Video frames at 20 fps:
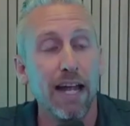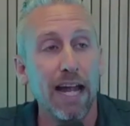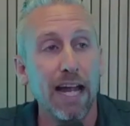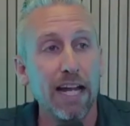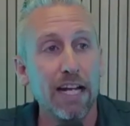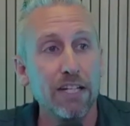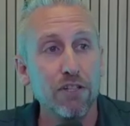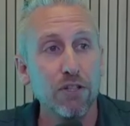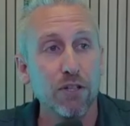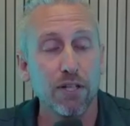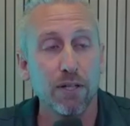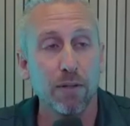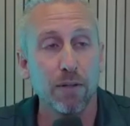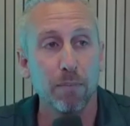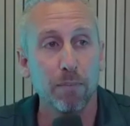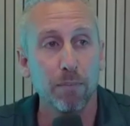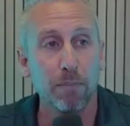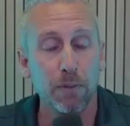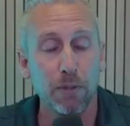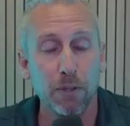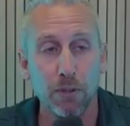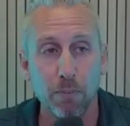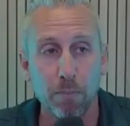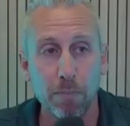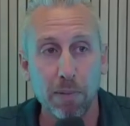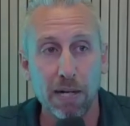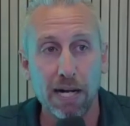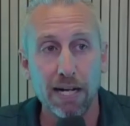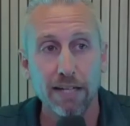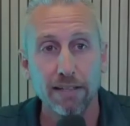and you're going to,
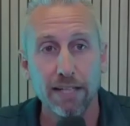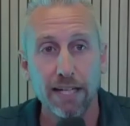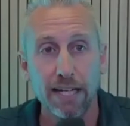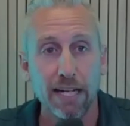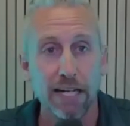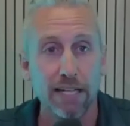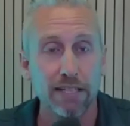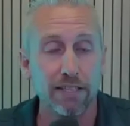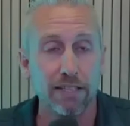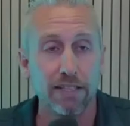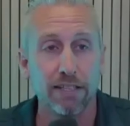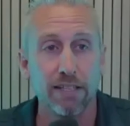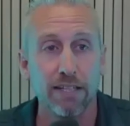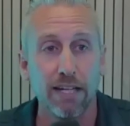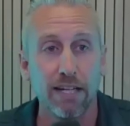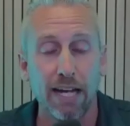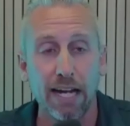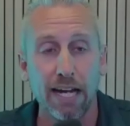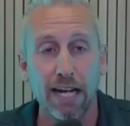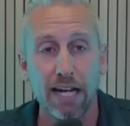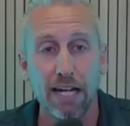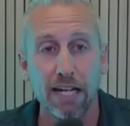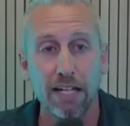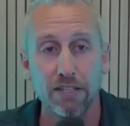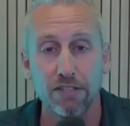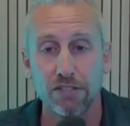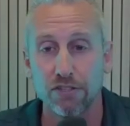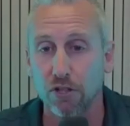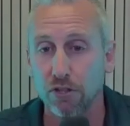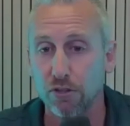buy land
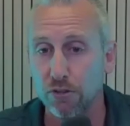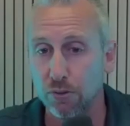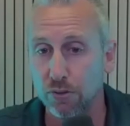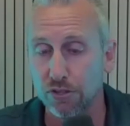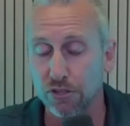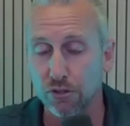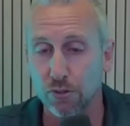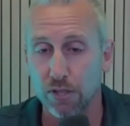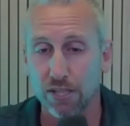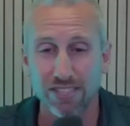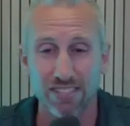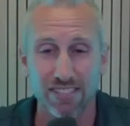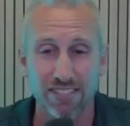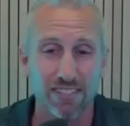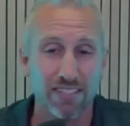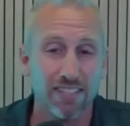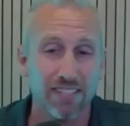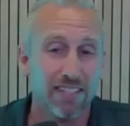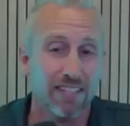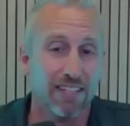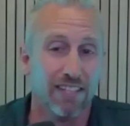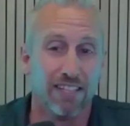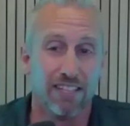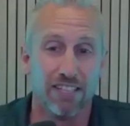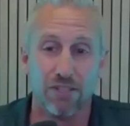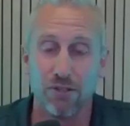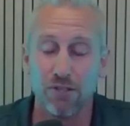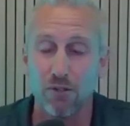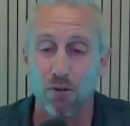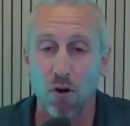and start new construction,
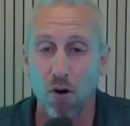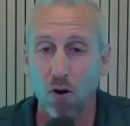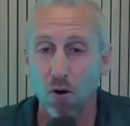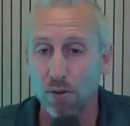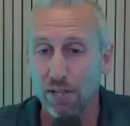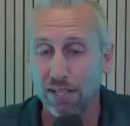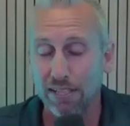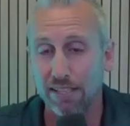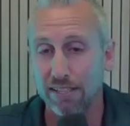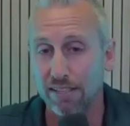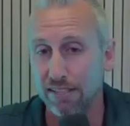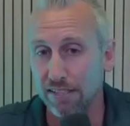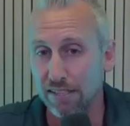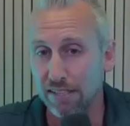you're already a